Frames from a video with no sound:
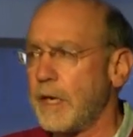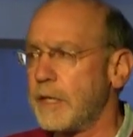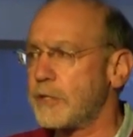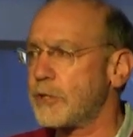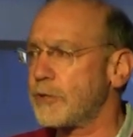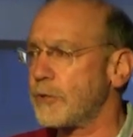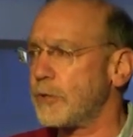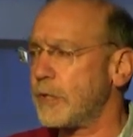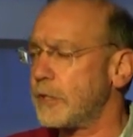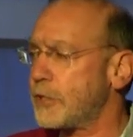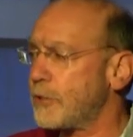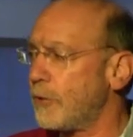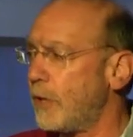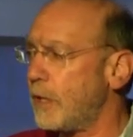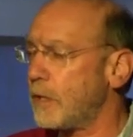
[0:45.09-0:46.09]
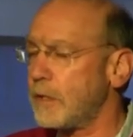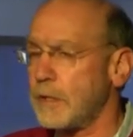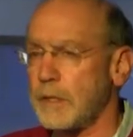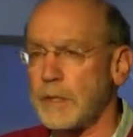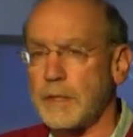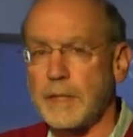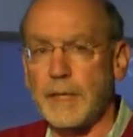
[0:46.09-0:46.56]
hist
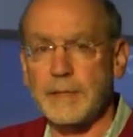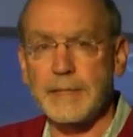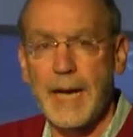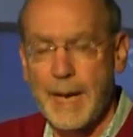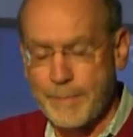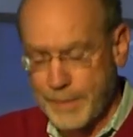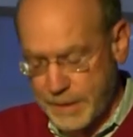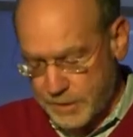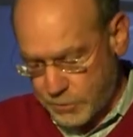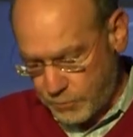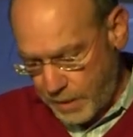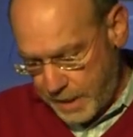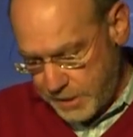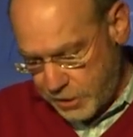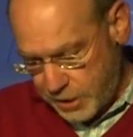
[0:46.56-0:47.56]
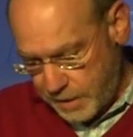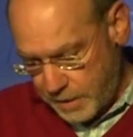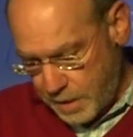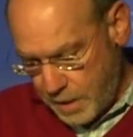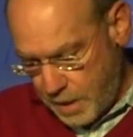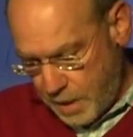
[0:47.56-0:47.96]
historical topics, ranging